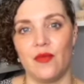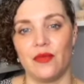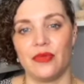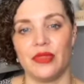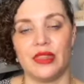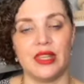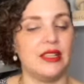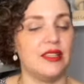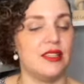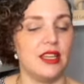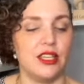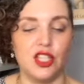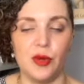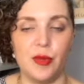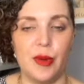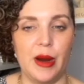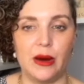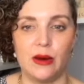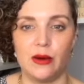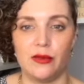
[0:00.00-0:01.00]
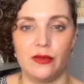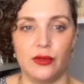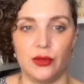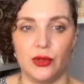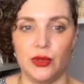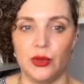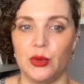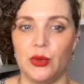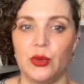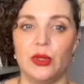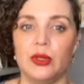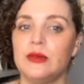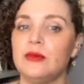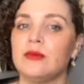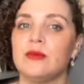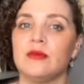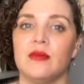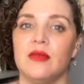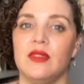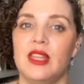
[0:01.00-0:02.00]
It's such a powerful tool
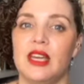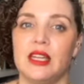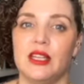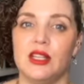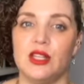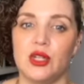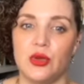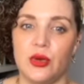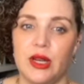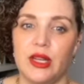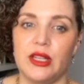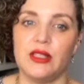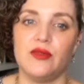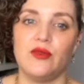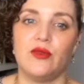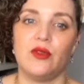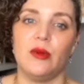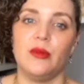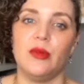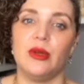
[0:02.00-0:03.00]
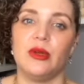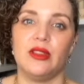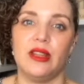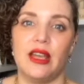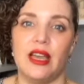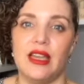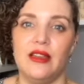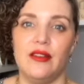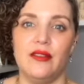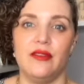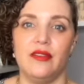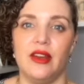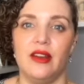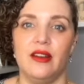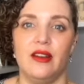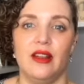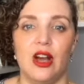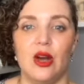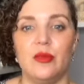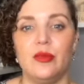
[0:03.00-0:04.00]
that can transform your life
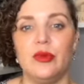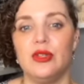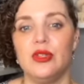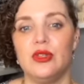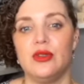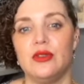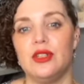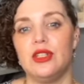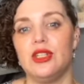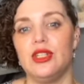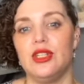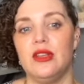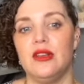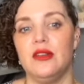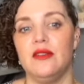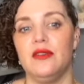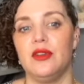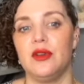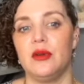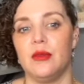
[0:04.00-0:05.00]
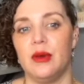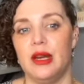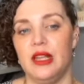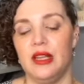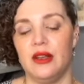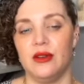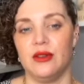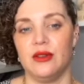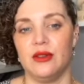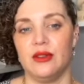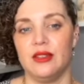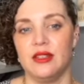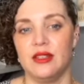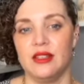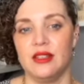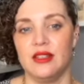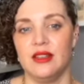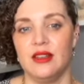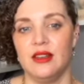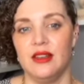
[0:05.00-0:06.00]
and help you to achieve your money goals.
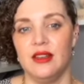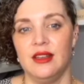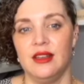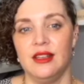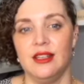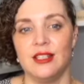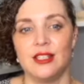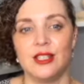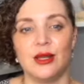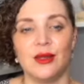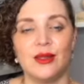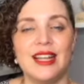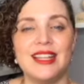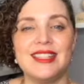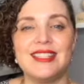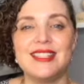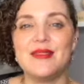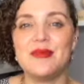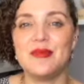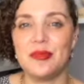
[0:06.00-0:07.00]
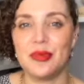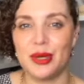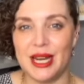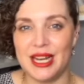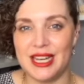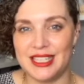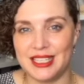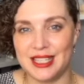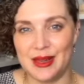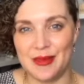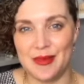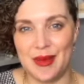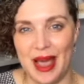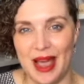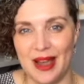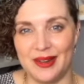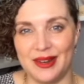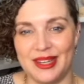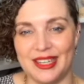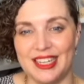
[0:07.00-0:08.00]
So let's embrace the
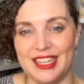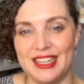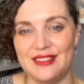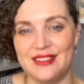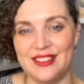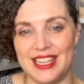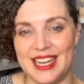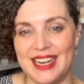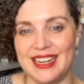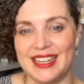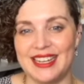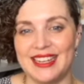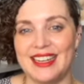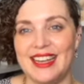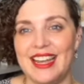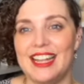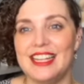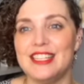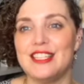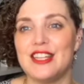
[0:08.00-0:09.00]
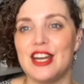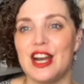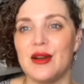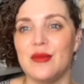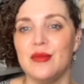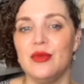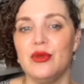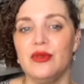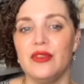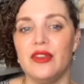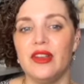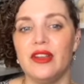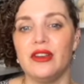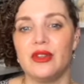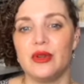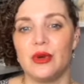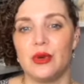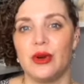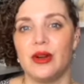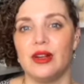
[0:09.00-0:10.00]
power of data and start moving
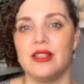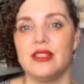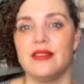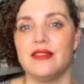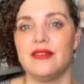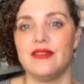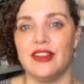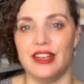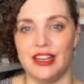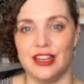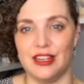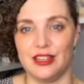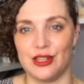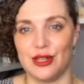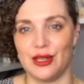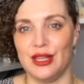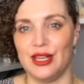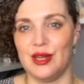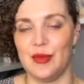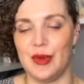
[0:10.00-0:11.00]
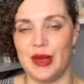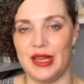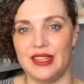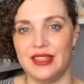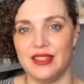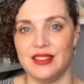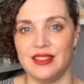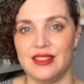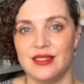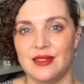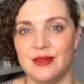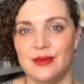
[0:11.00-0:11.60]
towards financial independence.